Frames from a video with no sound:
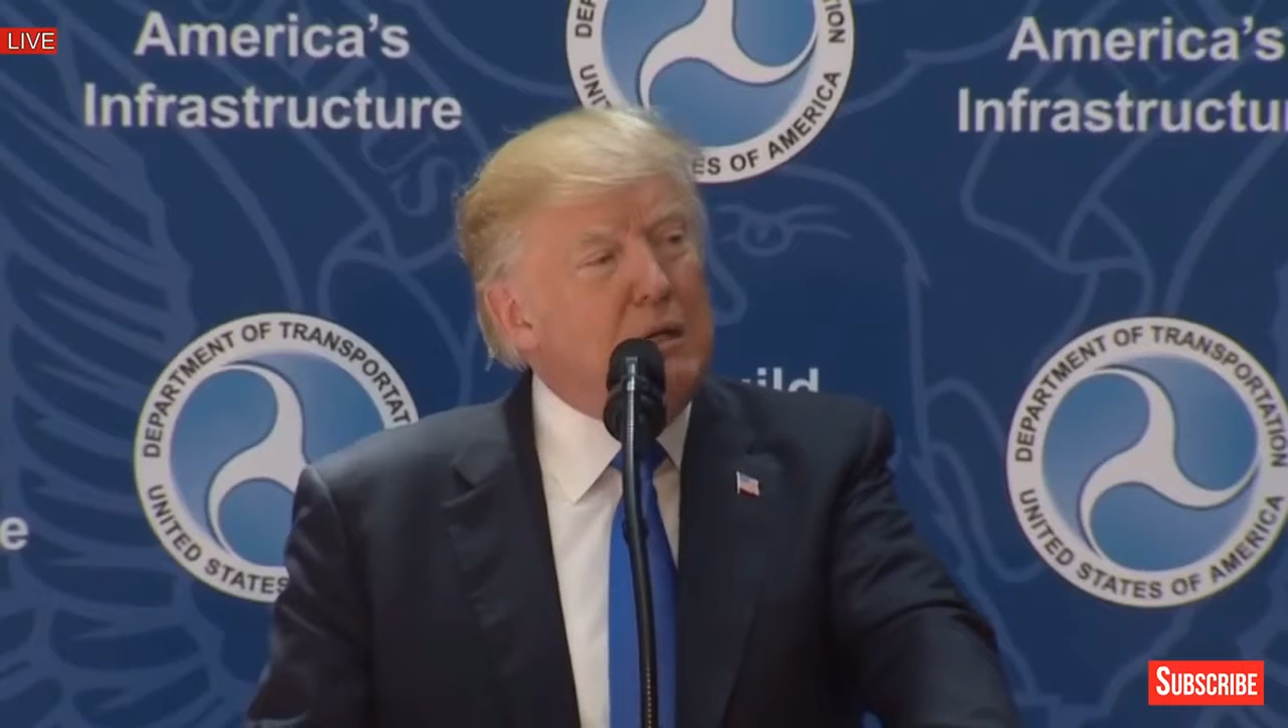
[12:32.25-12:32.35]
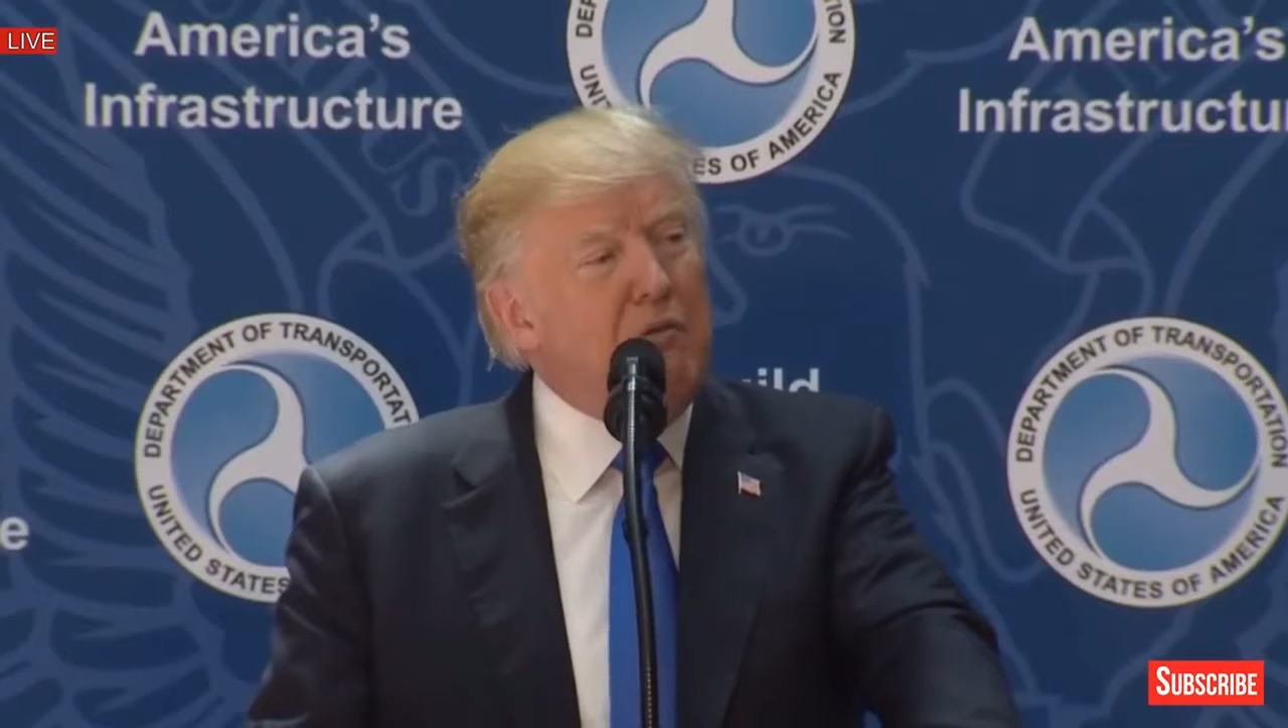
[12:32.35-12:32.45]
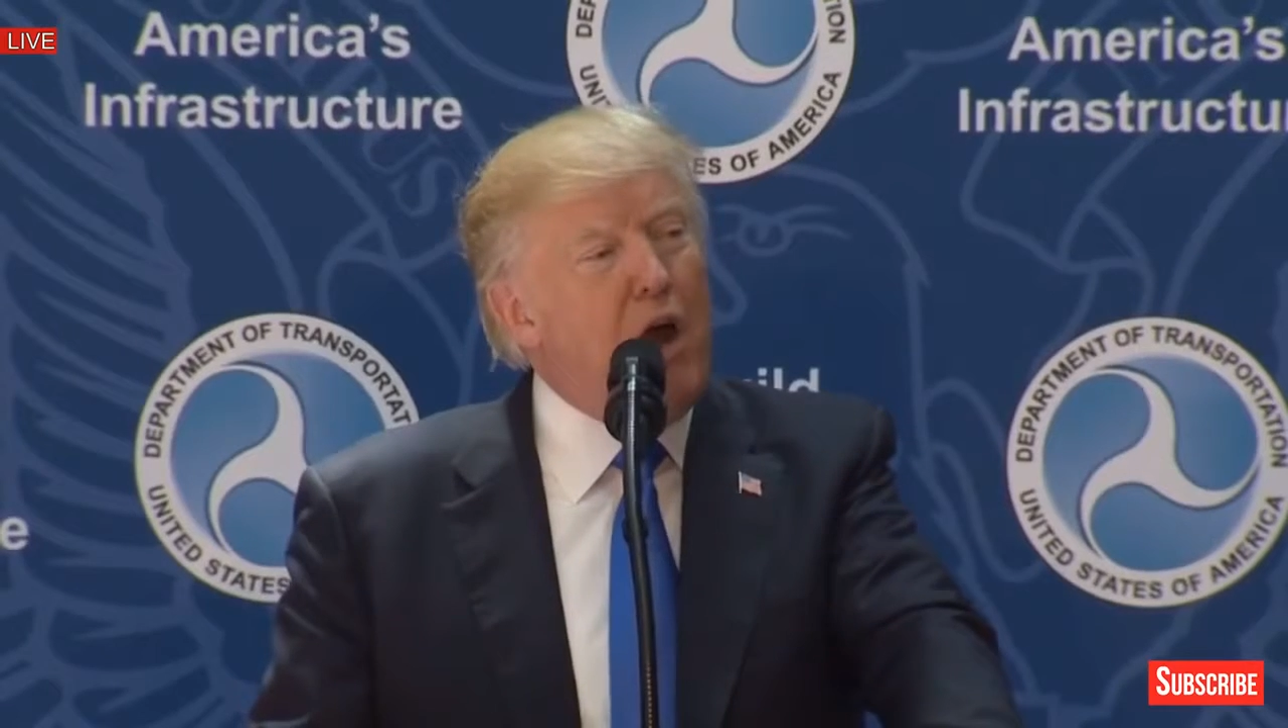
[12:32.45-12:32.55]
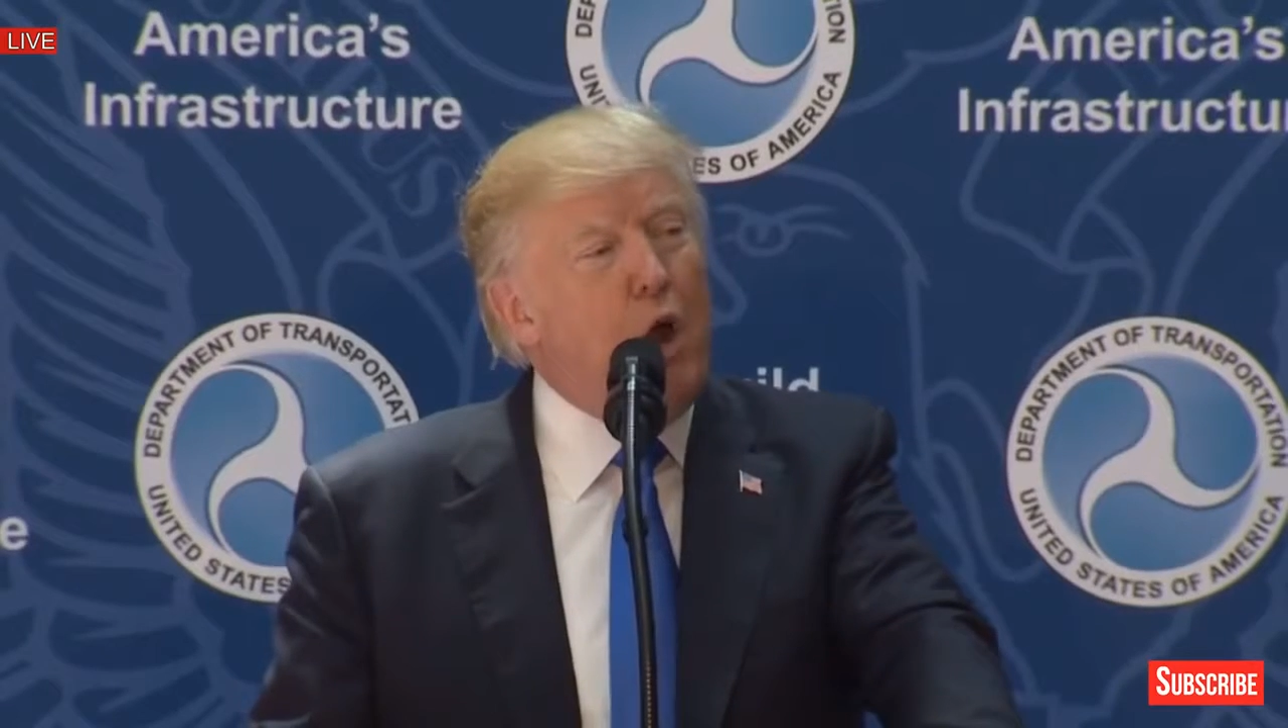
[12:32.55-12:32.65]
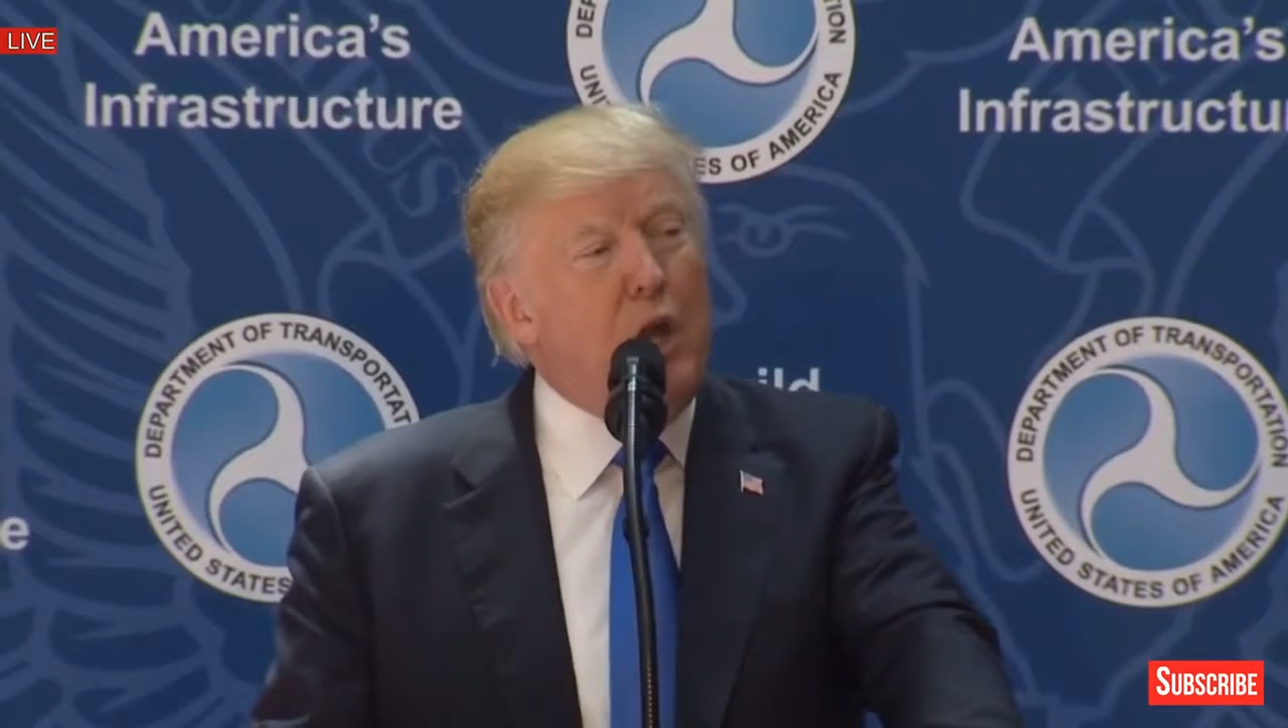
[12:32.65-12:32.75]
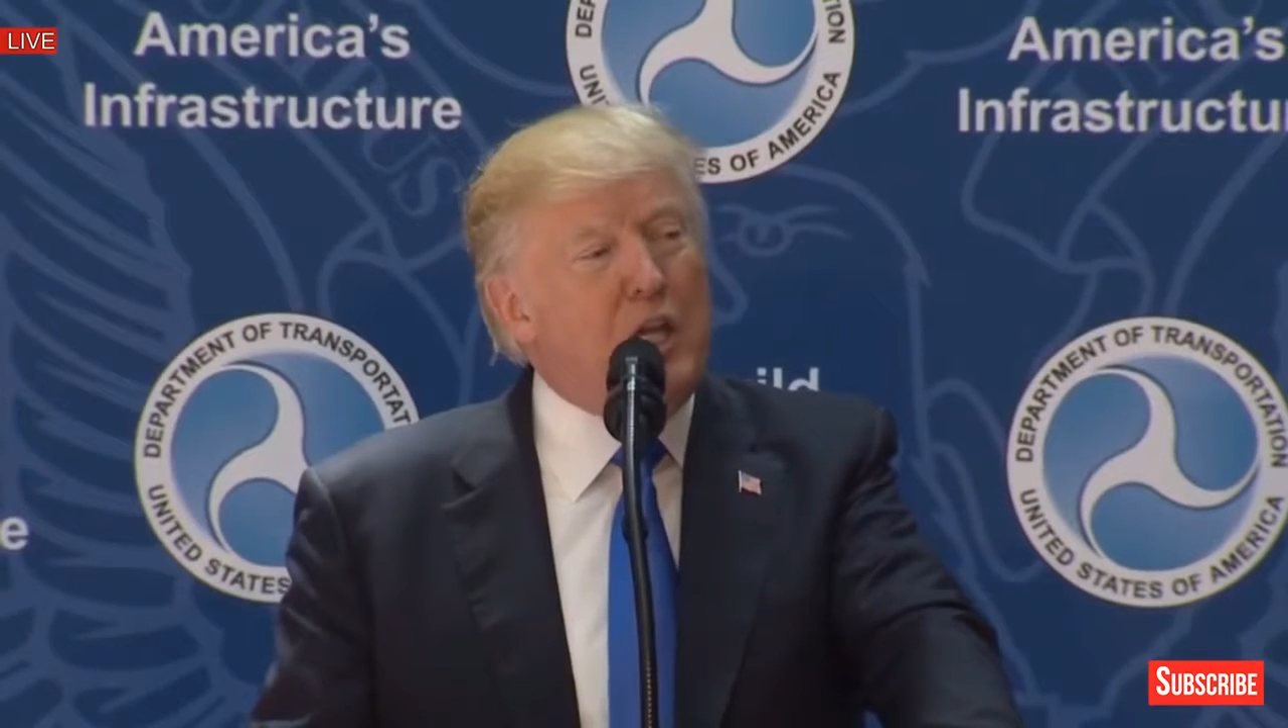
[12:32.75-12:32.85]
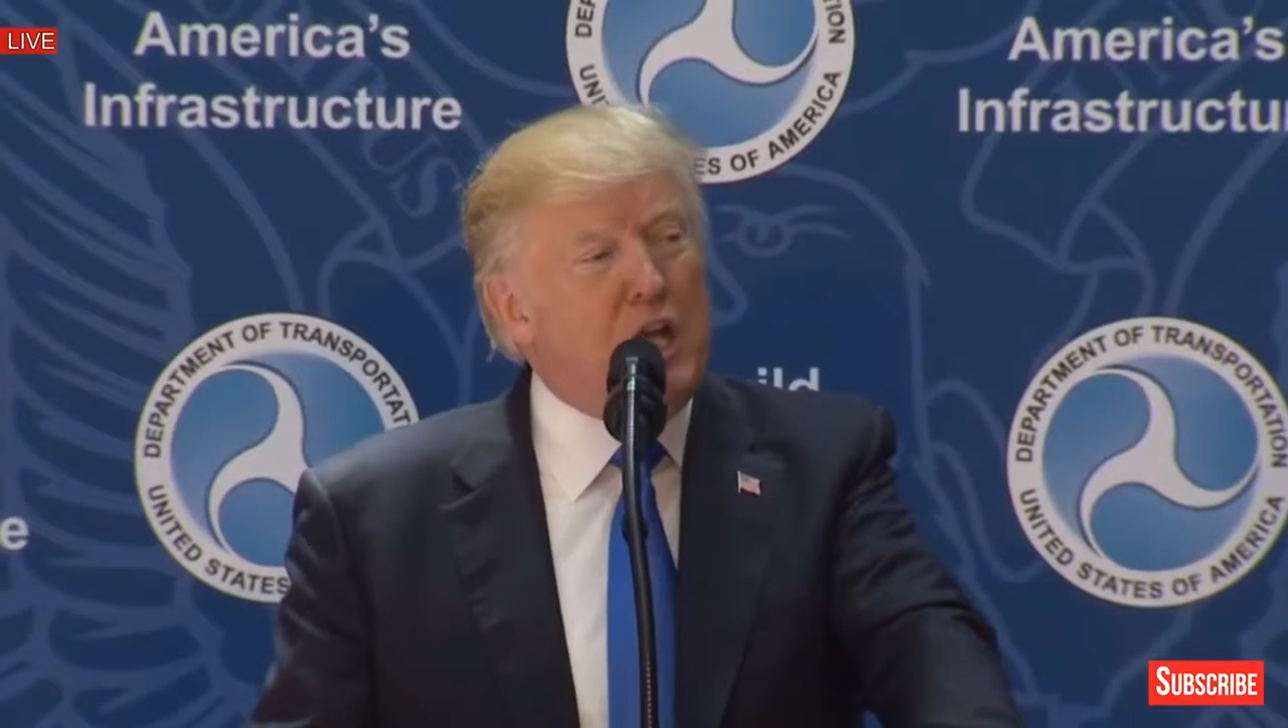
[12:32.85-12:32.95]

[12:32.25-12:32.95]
foreign